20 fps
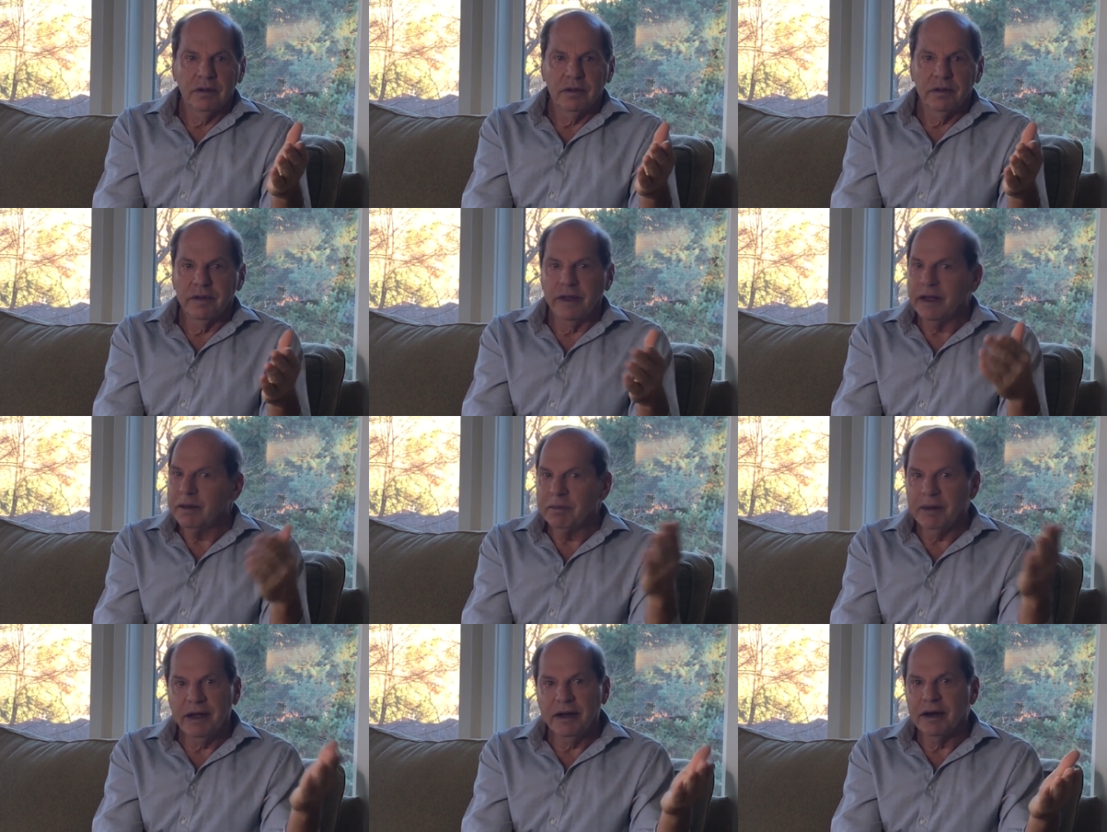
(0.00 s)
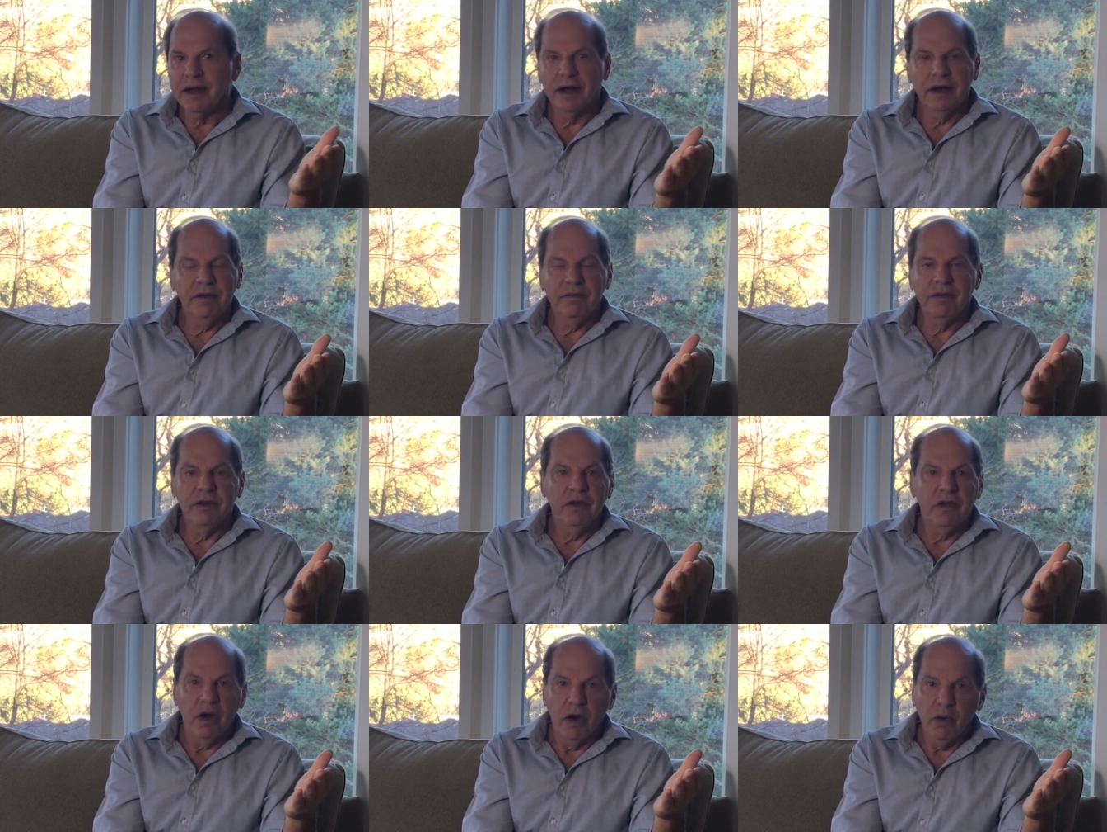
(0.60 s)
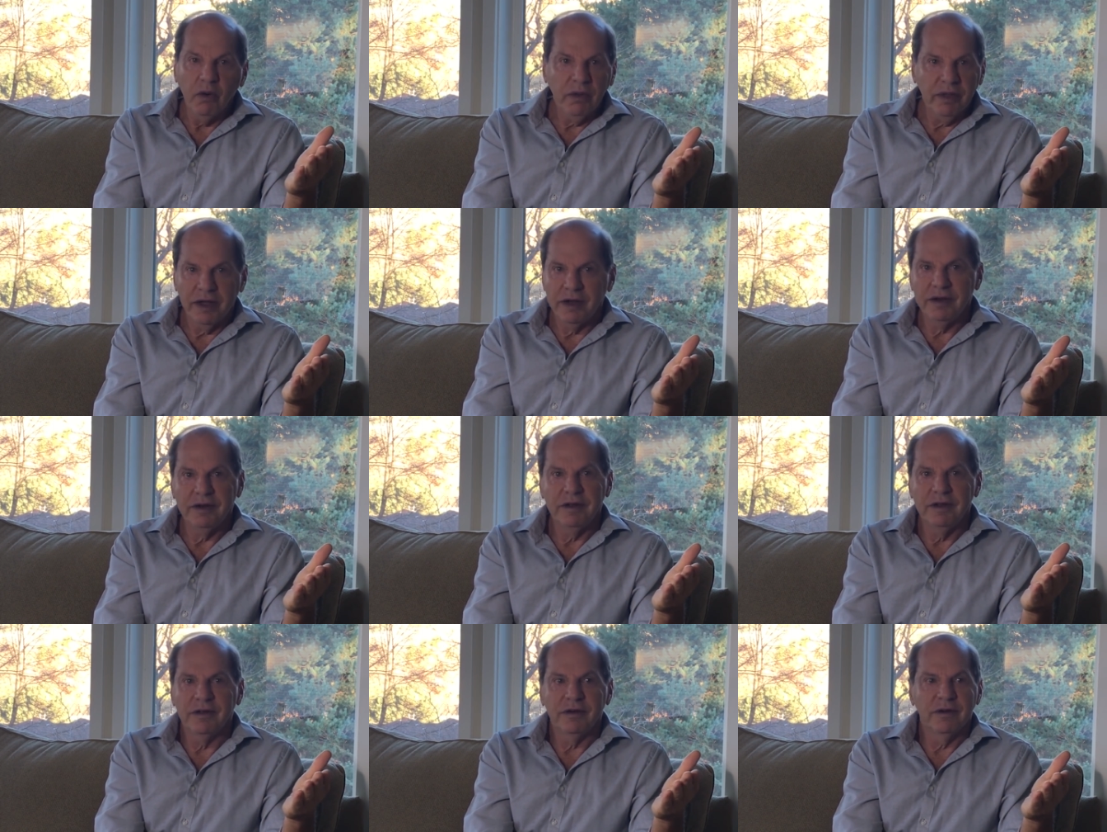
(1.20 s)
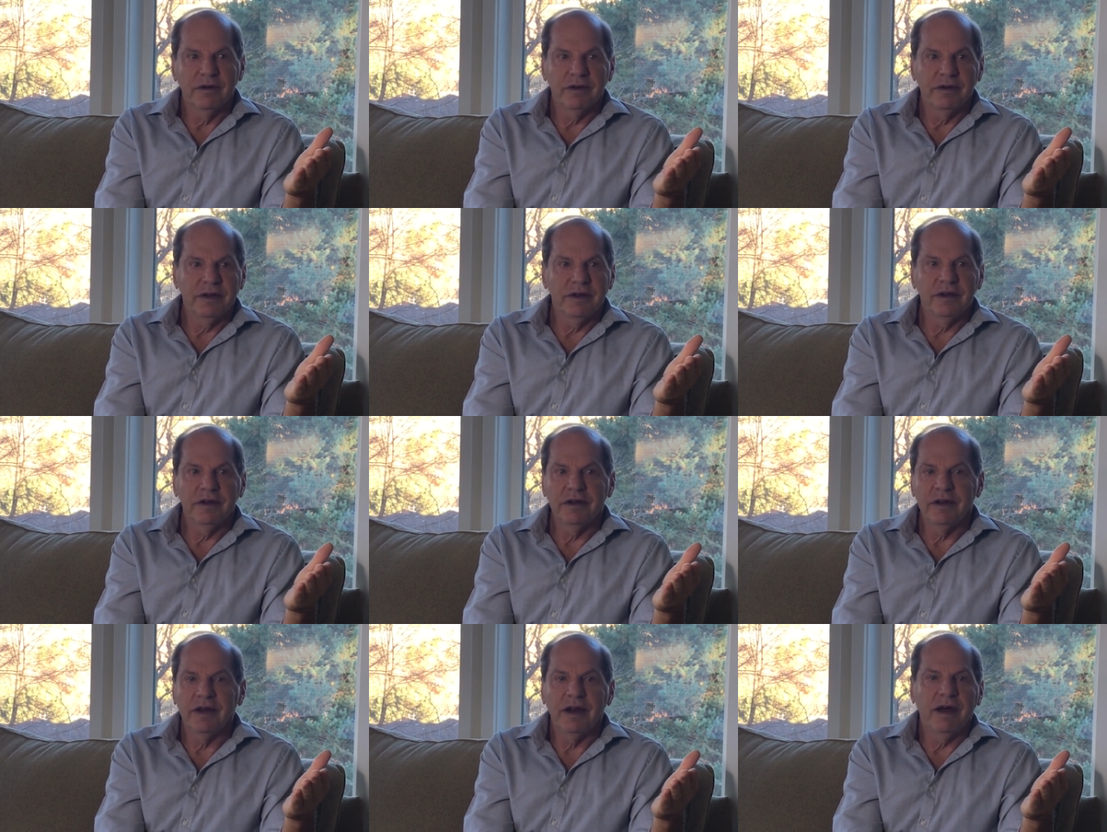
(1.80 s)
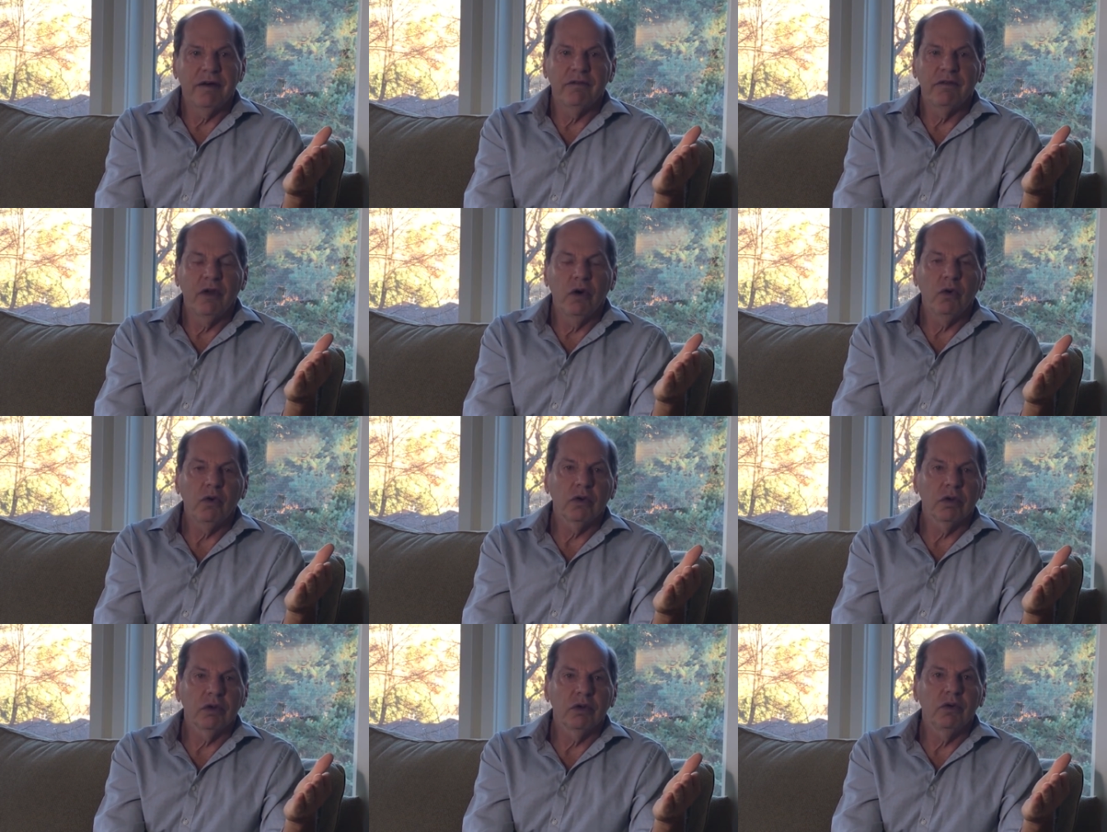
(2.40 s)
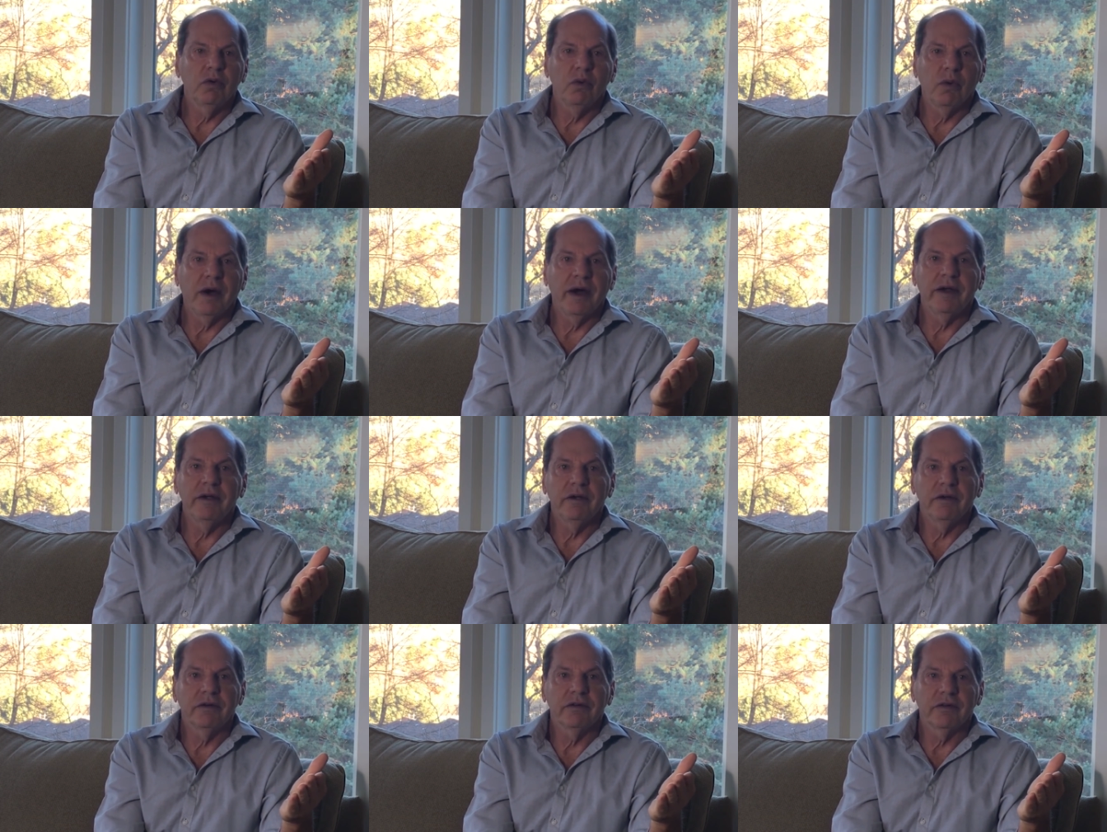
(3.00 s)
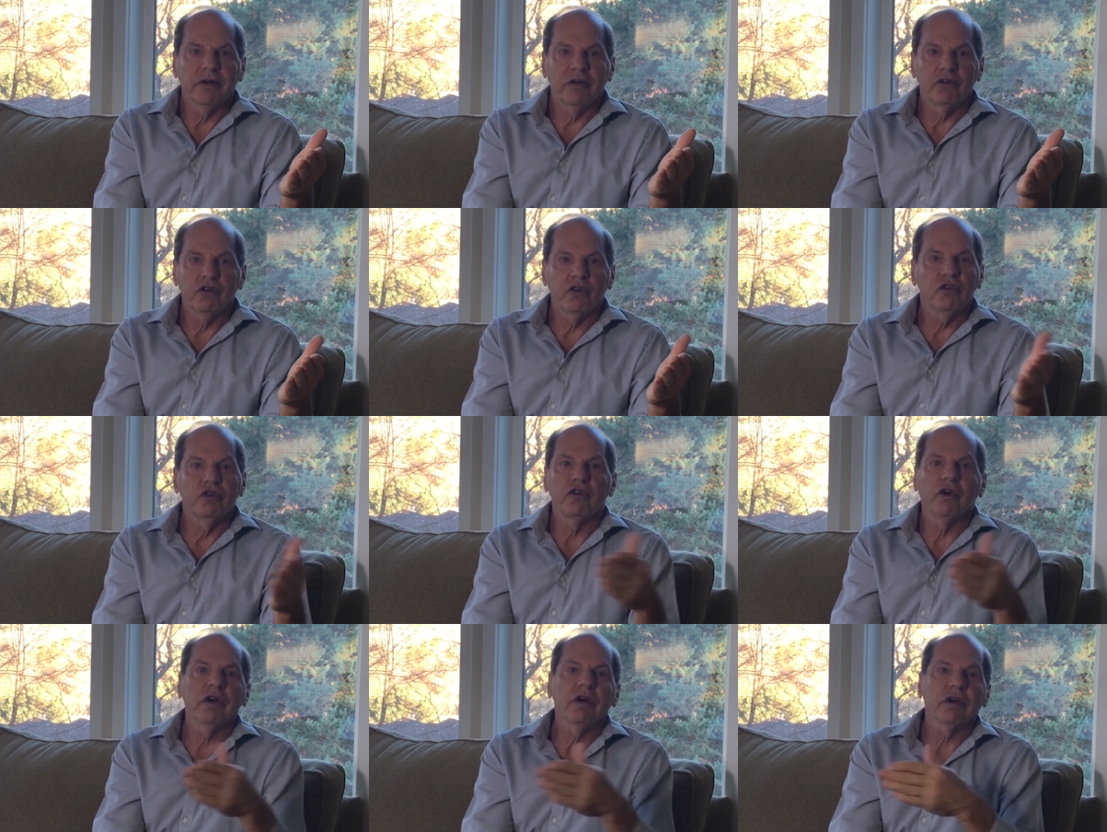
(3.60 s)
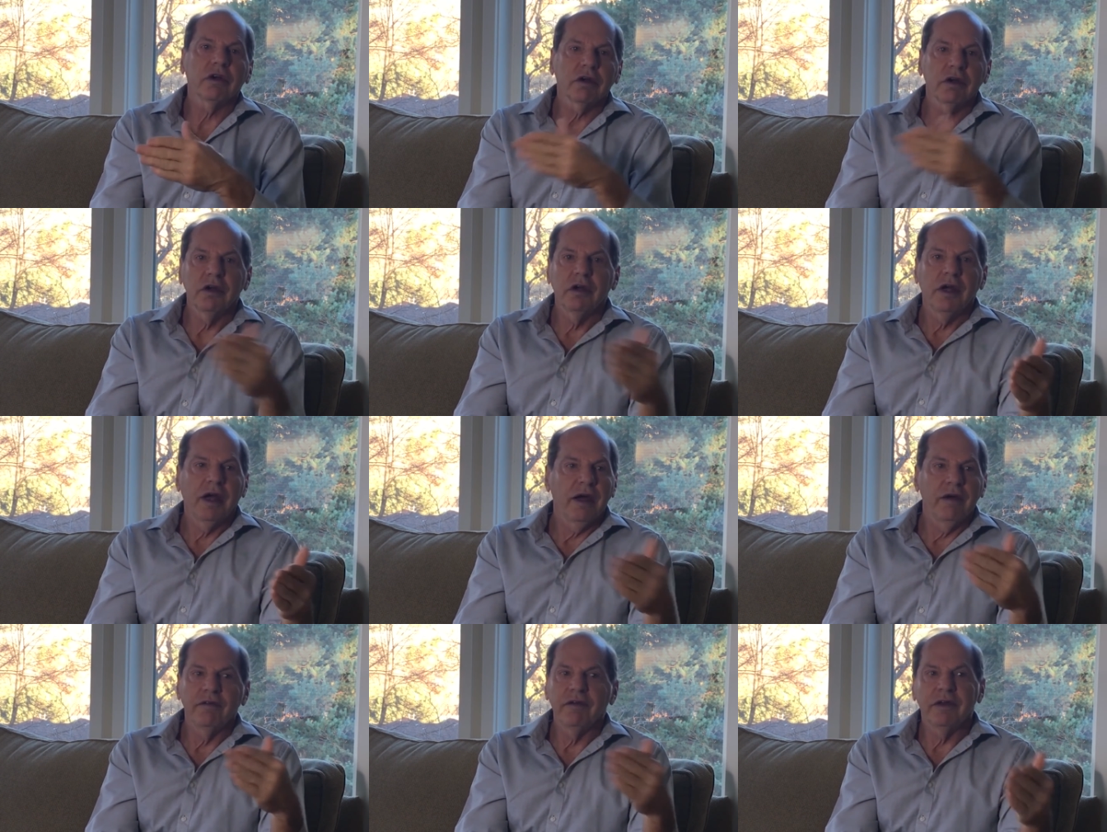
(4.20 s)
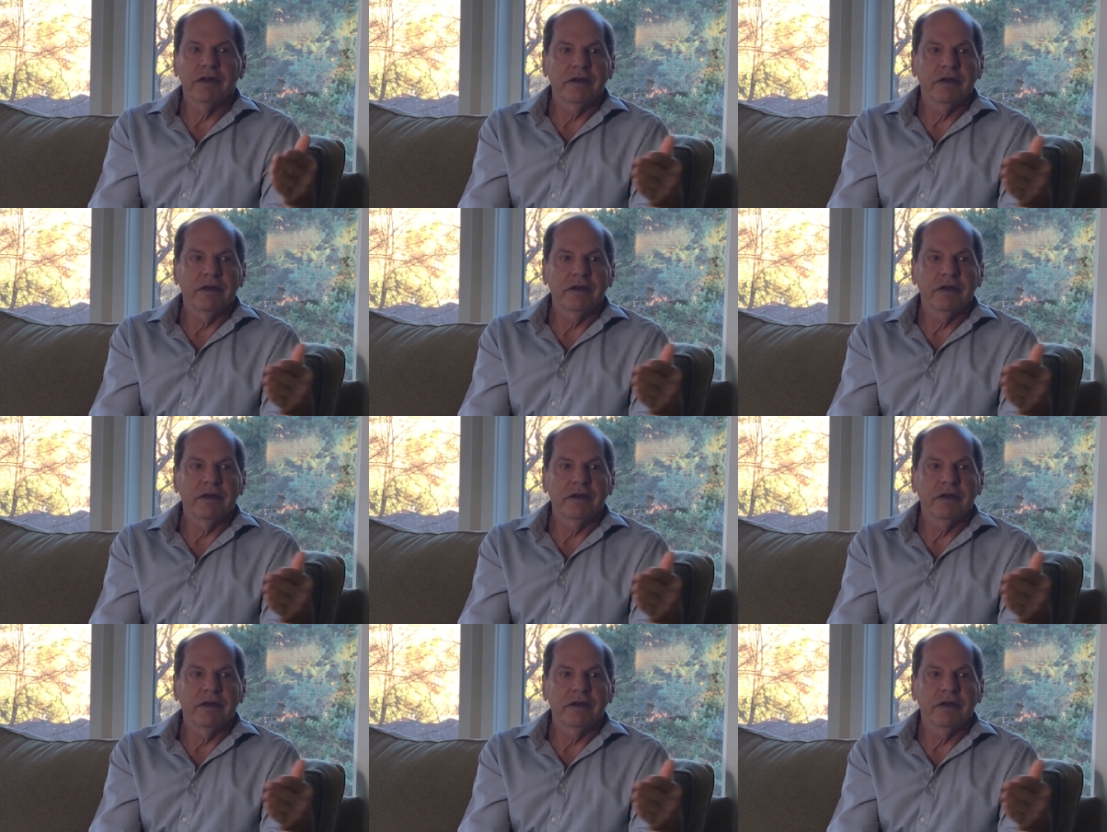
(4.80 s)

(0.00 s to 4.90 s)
they may not even know they no. did or didn't and have no clue why you're such a jerk every